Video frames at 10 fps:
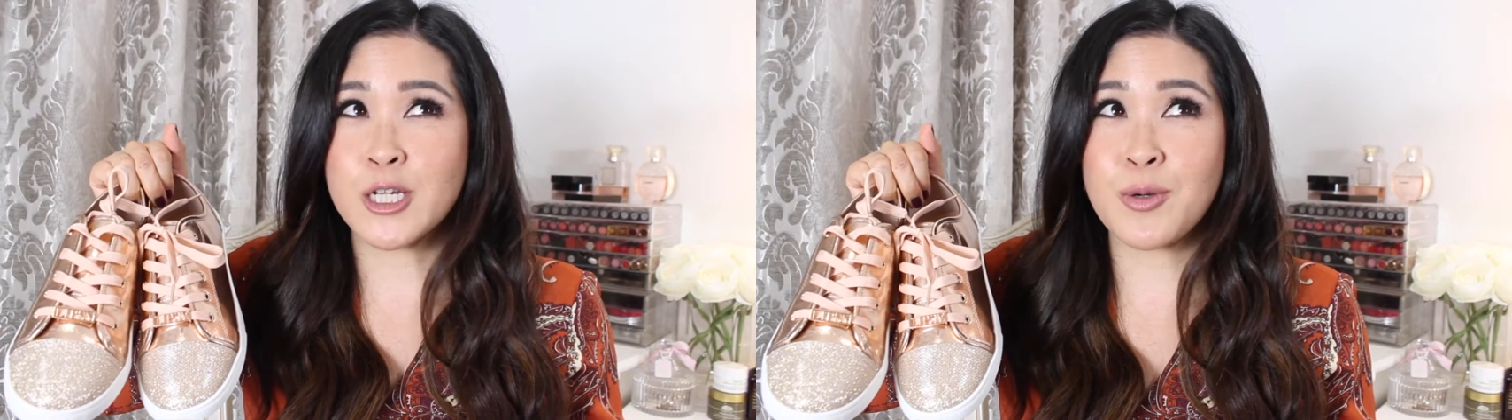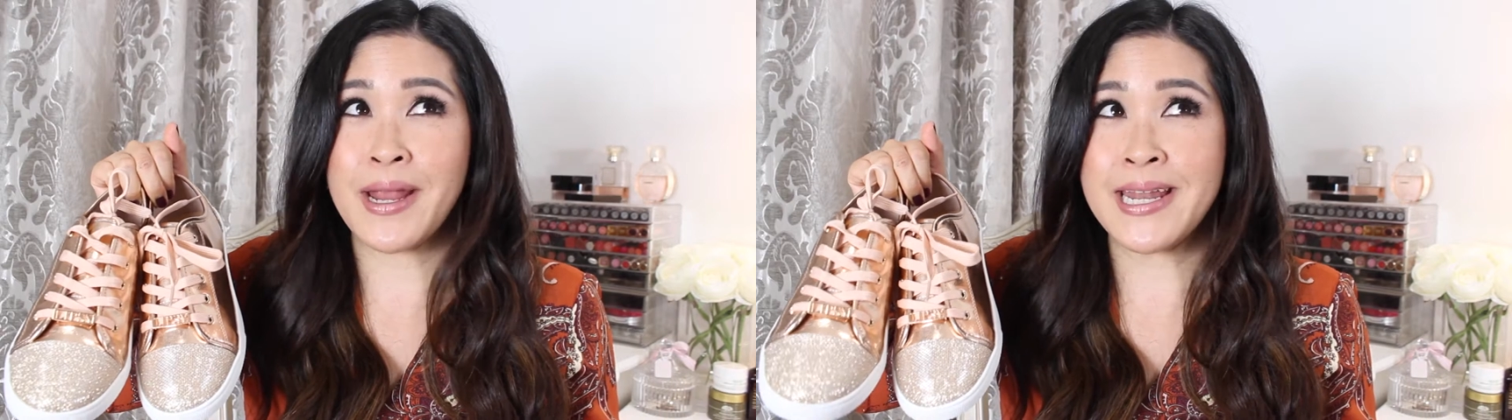
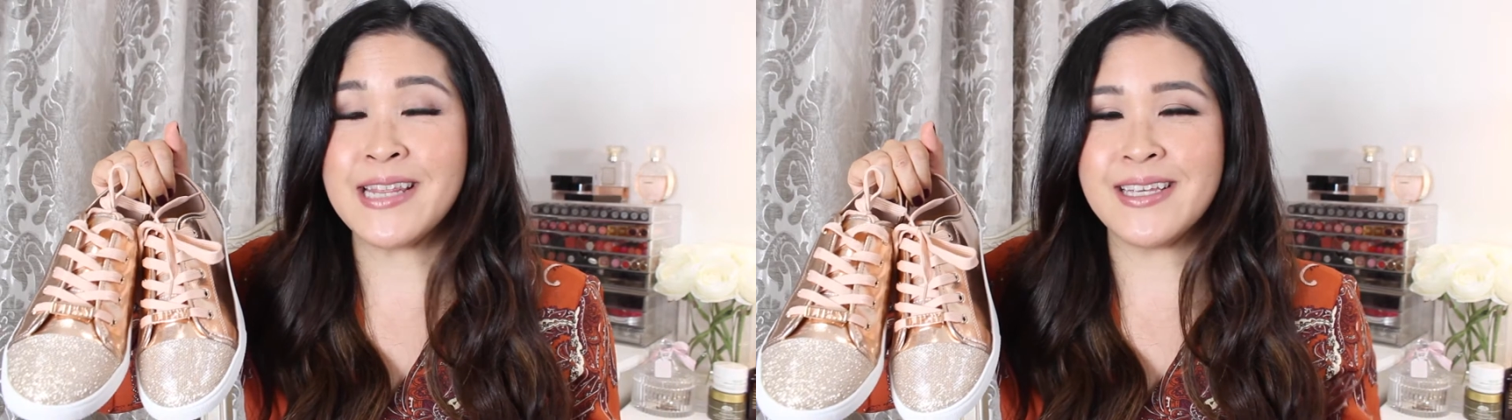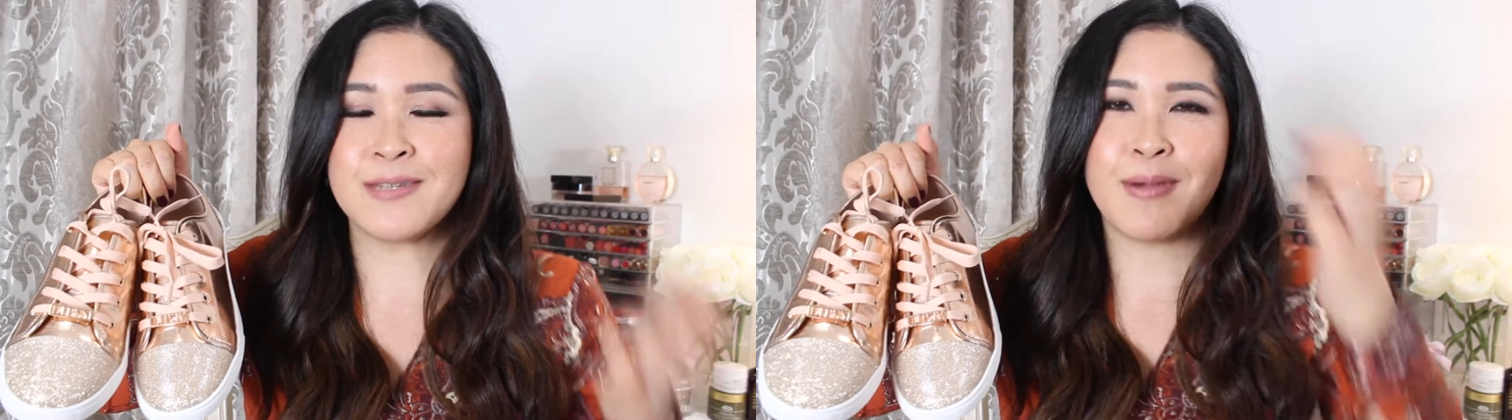do I
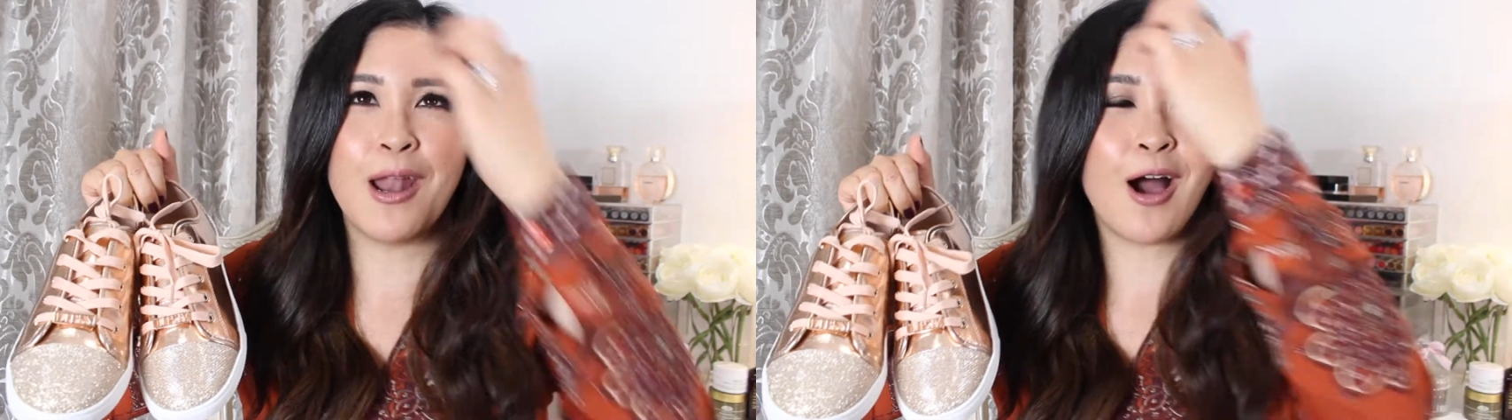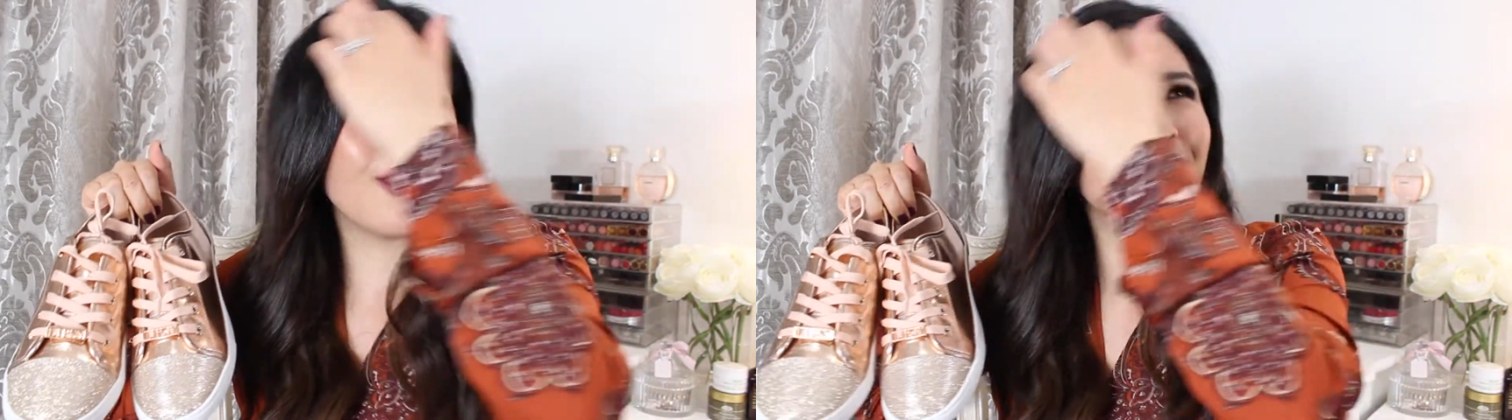need these in my
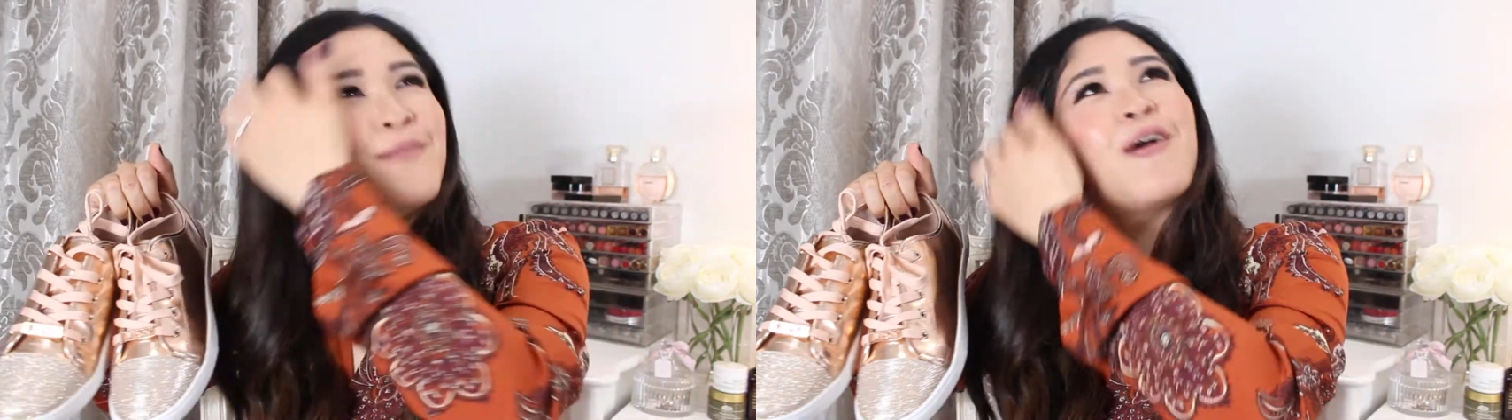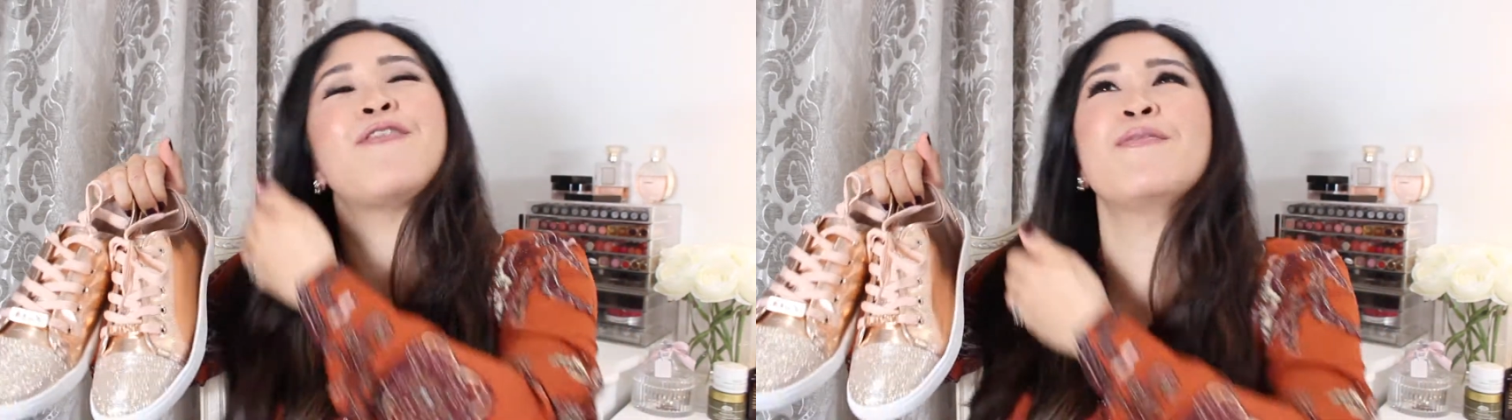life?
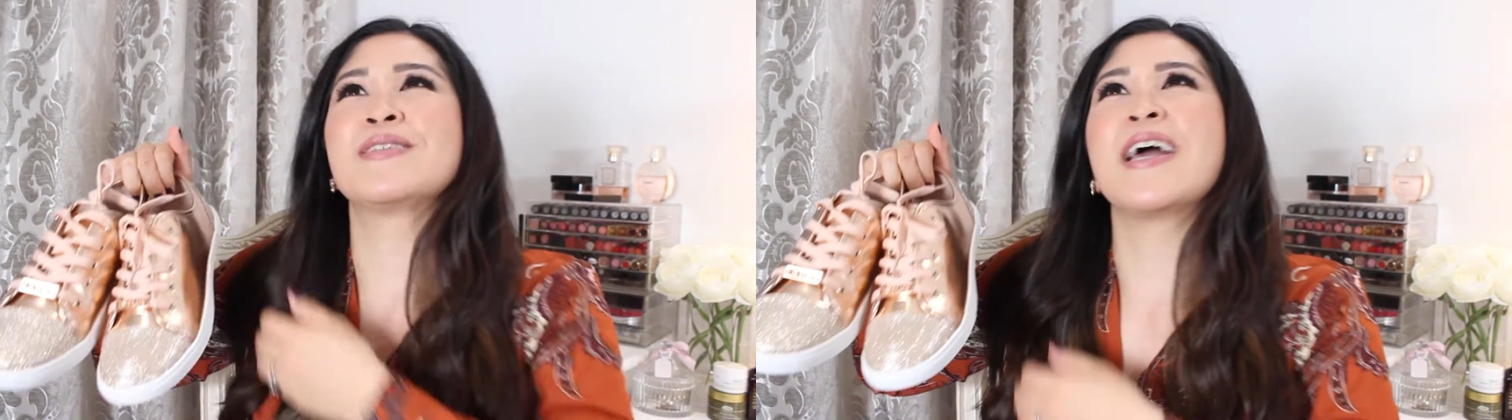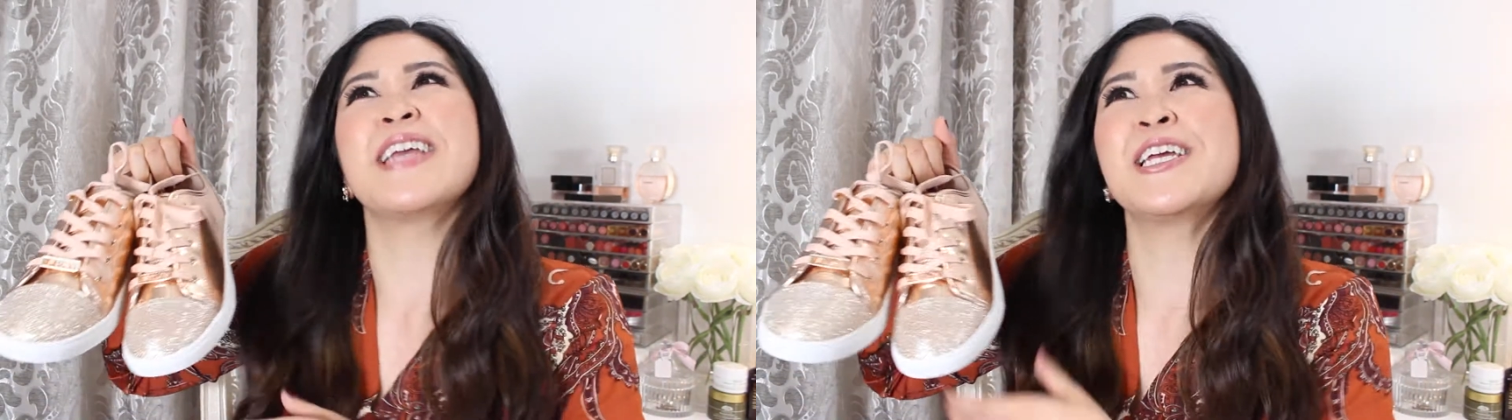And my friend
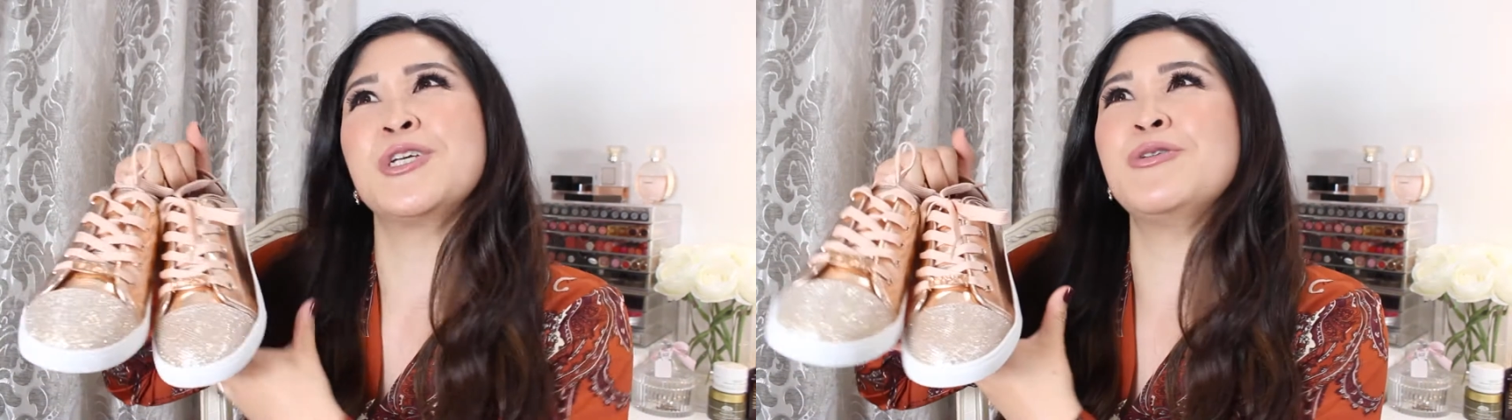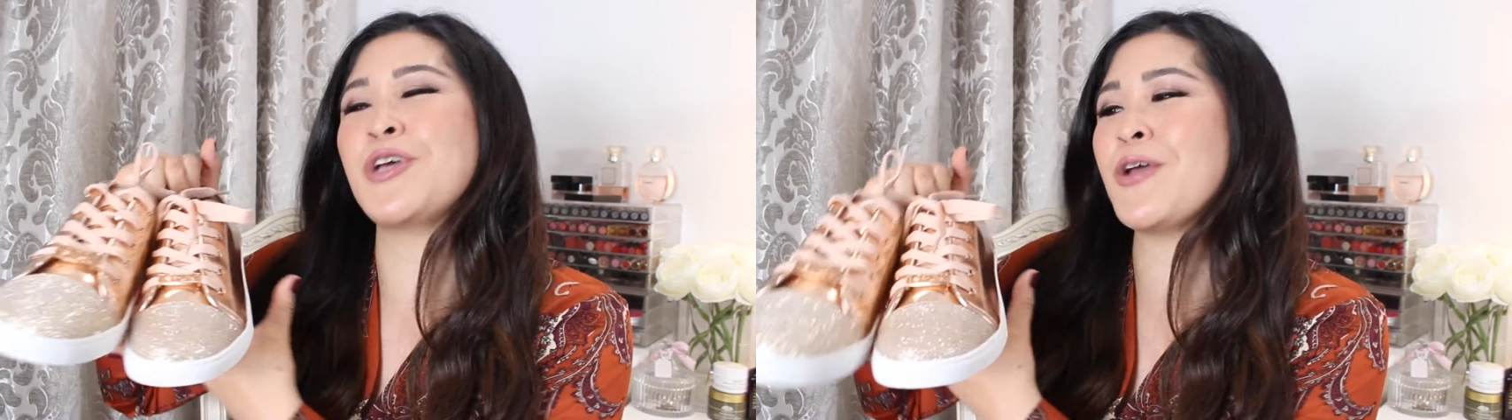was like, yes
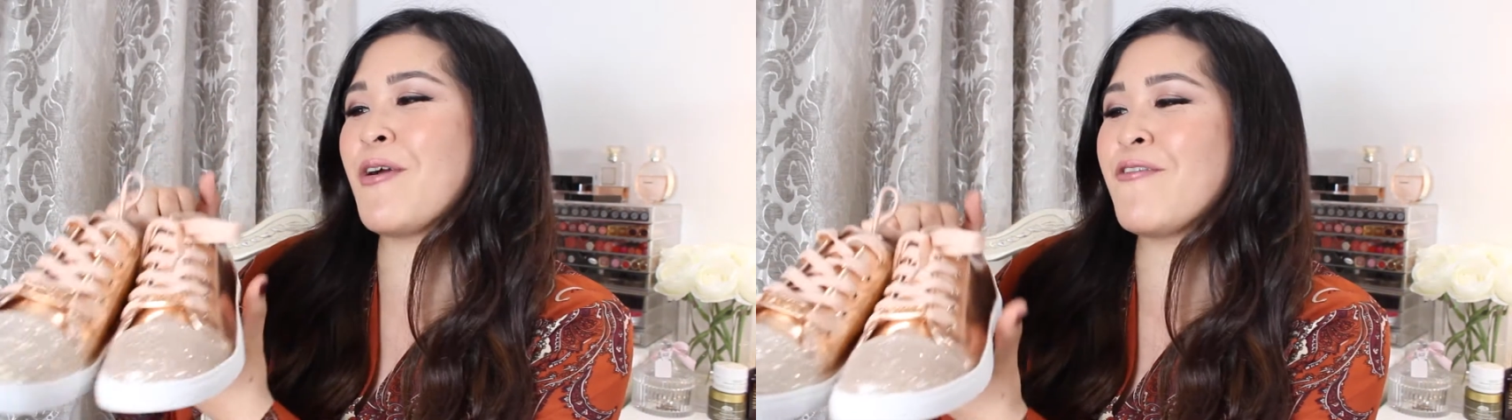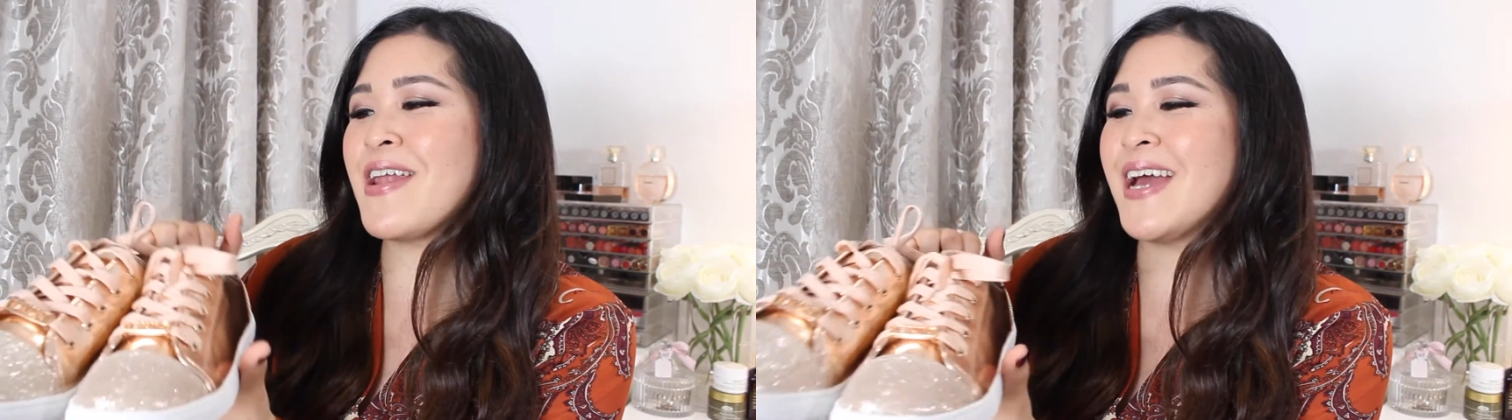you do,
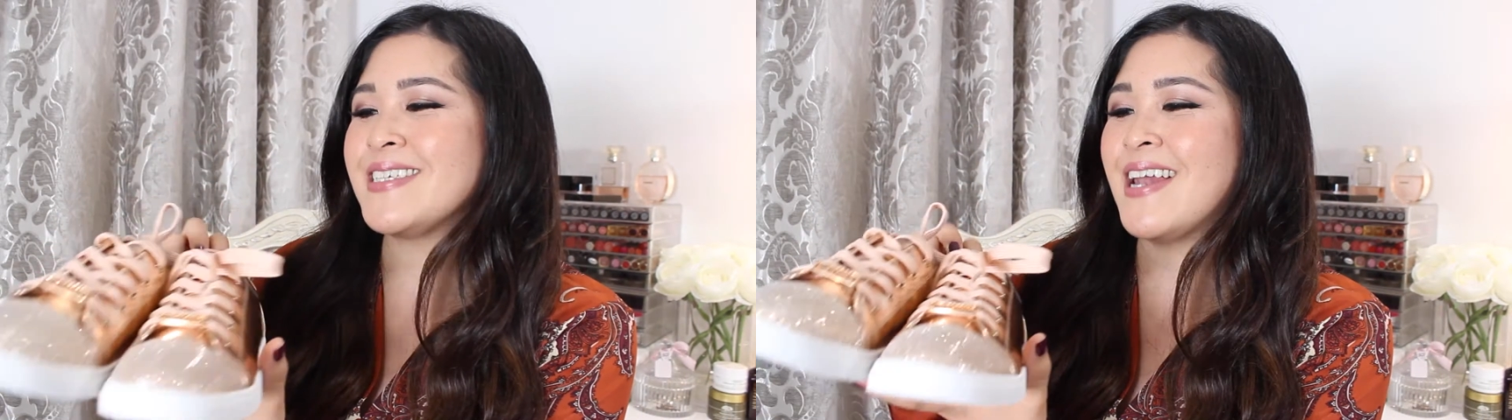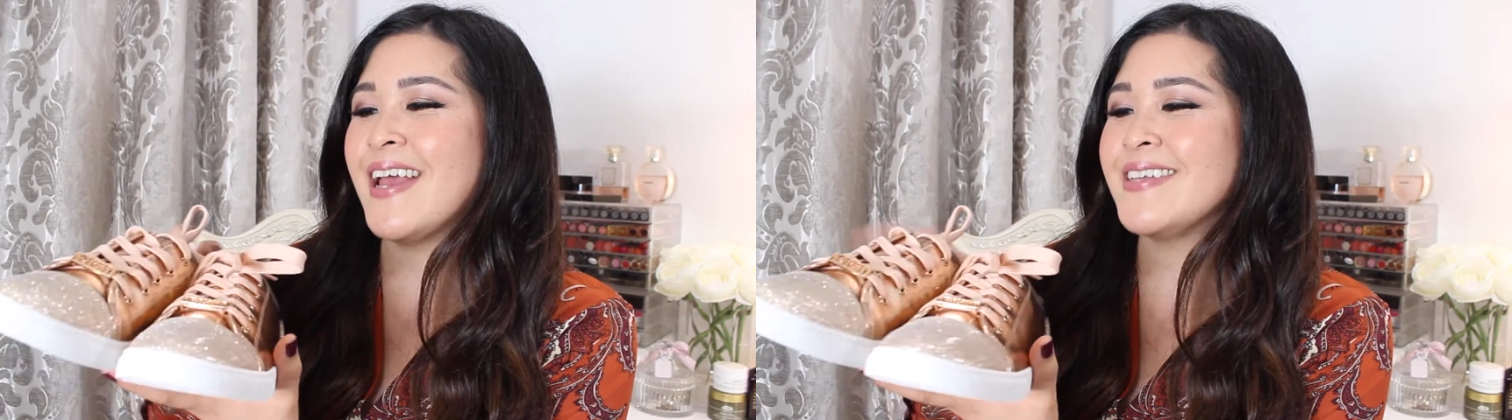my friend
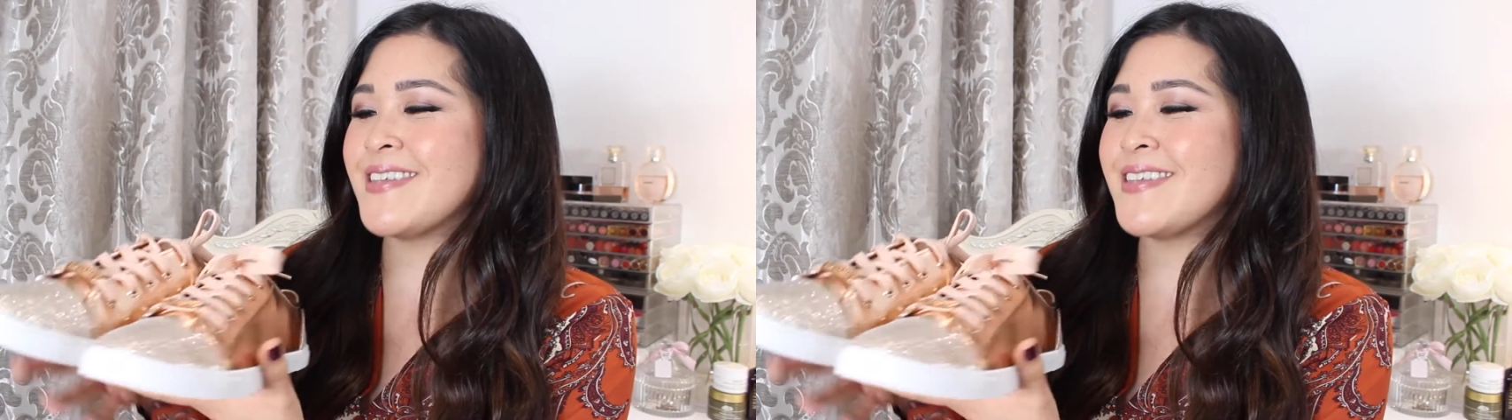Natalie.